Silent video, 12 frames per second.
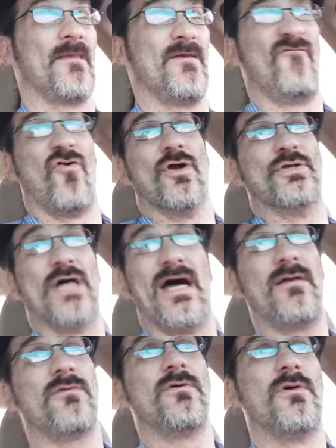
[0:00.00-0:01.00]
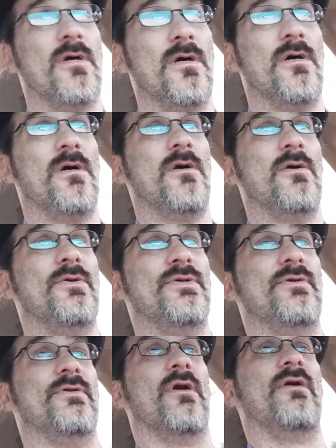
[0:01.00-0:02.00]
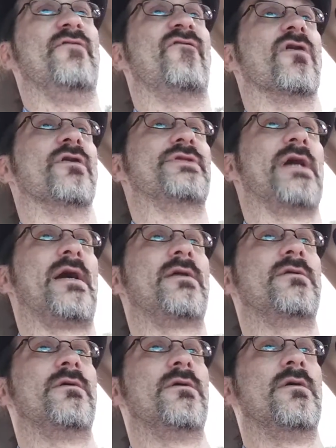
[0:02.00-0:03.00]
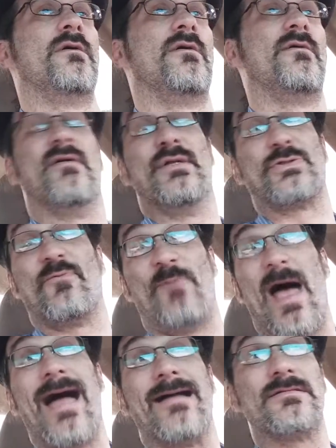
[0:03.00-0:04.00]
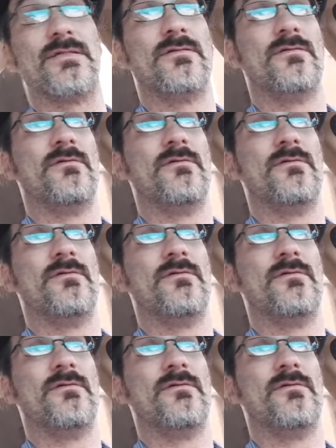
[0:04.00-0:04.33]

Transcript: You've heard that. You know you've heard that. And it's a fact.